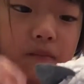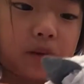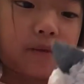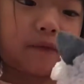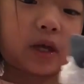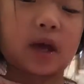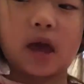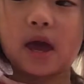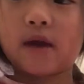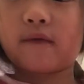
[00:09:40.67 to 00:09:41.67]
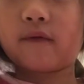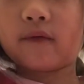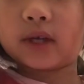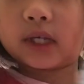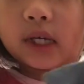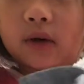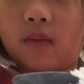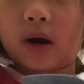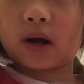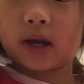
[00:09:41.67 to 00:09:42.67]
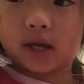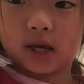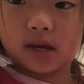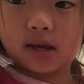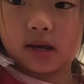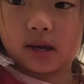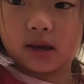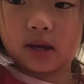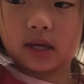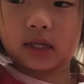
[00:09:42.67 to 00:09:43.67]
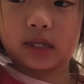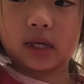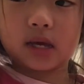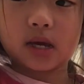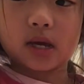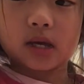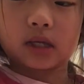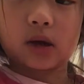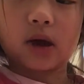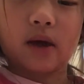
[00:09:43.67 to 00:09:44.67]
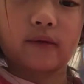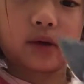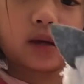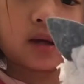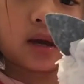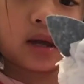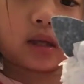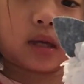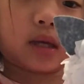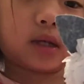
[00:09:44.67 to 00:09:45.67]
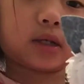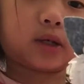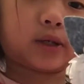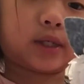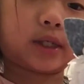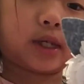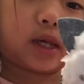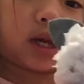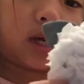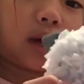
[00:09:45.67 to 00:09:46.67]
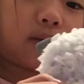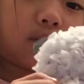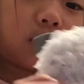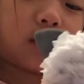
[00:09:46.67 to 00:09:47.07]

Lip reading: puffing every single part in, and you can see it's all covered, and the ears are just sticking out